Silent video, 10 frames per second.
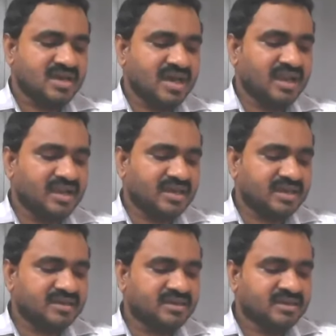And
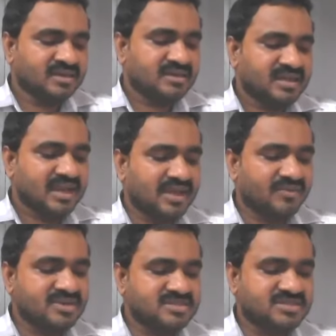the
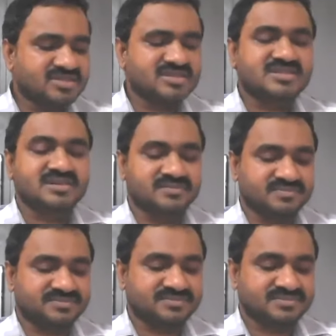language
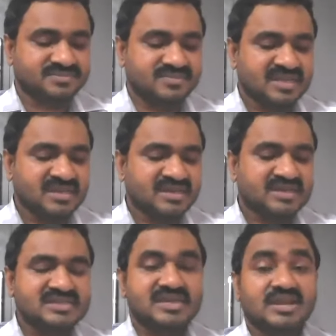system
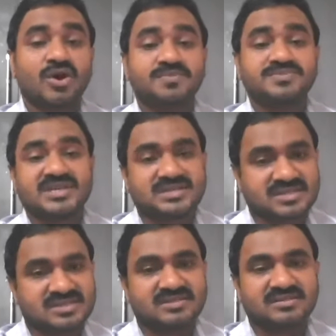is an object